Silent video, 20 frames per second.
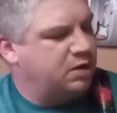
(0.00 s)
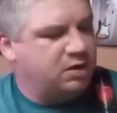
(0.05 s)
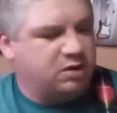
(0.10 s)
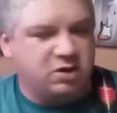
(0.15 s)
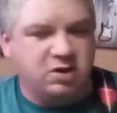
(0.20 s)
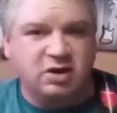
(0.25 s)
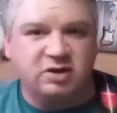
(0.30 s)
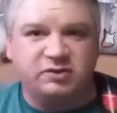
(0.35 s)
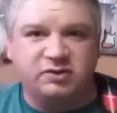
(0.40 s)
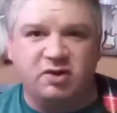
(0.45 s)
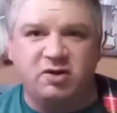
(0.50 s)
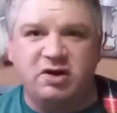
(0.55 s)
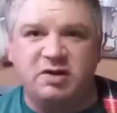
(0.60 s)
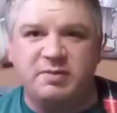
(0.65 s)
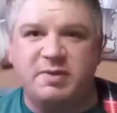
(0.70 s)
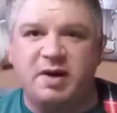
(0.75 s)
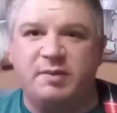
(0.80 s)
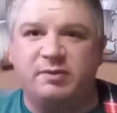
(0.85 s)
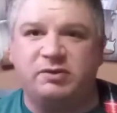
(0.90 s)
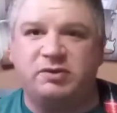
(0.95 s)
you can tune
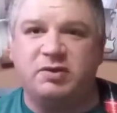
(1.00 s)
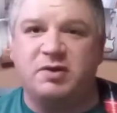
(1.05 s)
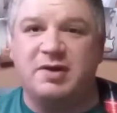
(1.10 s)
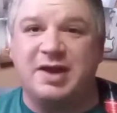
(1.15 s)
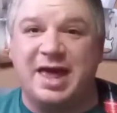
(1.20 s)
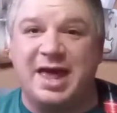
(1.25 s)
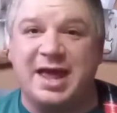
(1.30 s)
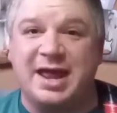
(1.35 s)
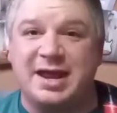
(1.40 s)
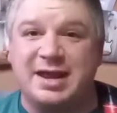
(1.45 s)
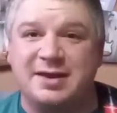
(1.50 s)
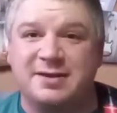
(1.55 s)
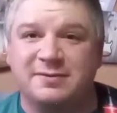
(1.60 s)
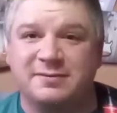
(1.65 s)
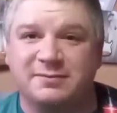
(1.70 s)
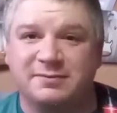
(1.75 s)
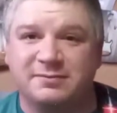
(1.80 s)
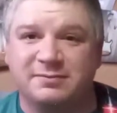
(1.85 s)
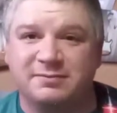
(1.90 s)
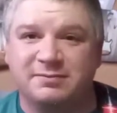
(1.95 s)
him up to an A,
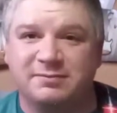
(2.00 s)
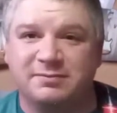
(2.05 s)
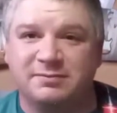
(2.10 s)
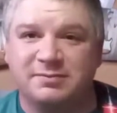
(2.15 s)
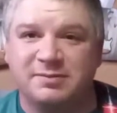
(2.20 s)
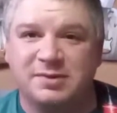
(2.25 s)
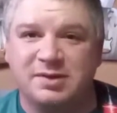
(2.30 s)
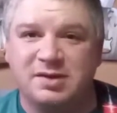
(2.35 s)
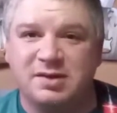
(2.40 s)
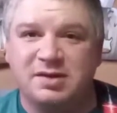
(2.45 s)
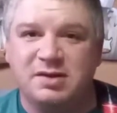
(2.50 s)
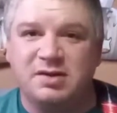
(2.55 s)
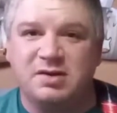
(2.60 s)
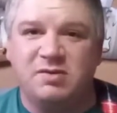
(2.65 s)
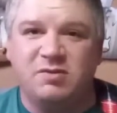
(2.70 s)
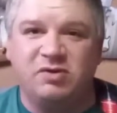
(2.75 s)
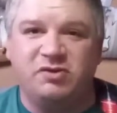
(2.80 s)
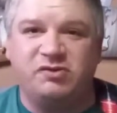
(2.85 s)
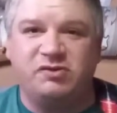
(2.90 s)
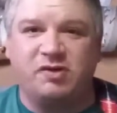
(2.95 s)

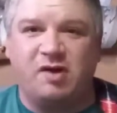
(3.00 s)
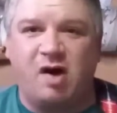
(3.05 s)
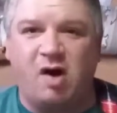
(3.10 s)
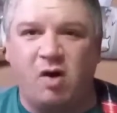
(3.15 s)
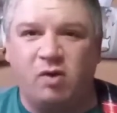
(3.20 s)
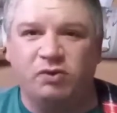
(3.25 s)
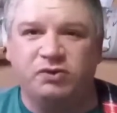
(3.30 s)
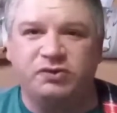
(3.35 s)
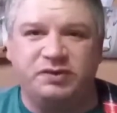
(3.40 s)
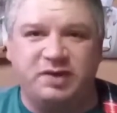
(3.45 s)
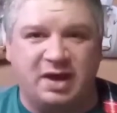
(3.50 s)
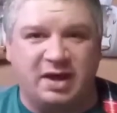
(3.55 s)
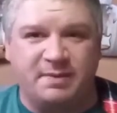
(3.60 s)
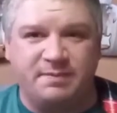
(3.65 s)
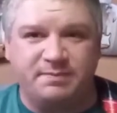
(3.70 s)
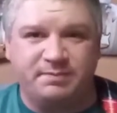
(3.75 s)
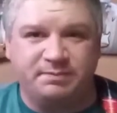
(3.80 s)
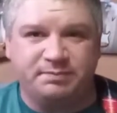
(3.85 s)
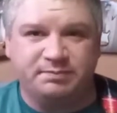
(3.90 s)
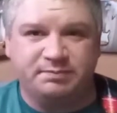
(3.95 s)
which is a whole step
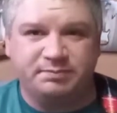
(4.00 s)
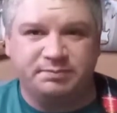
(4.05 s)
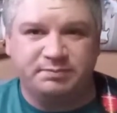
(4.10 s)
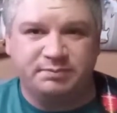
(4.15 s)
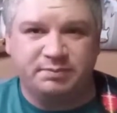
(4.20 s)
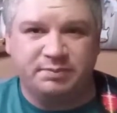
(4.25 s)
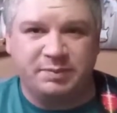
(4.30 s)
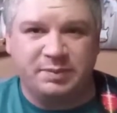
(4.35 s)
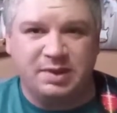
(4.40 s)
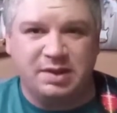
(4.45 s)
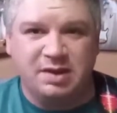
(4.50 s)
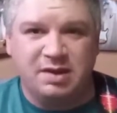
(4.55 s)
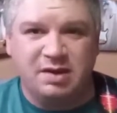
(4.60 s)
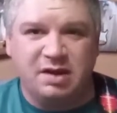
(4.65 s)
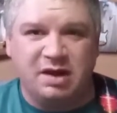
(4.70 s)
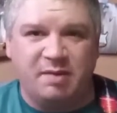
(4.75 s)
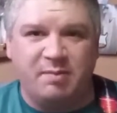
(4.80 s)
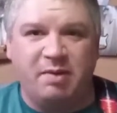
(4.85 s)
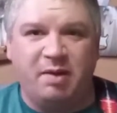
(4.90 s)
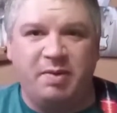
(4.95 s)

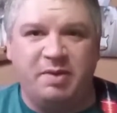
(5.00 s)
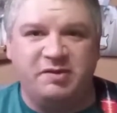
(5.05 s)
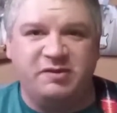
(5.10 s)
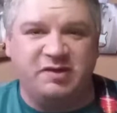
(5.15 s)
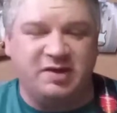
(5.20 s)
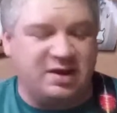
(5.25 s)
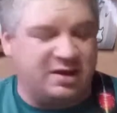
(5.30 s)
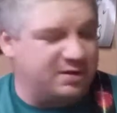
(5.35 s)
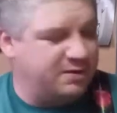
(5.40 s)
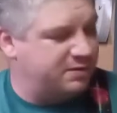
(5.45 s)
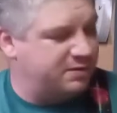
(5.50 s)
above the G.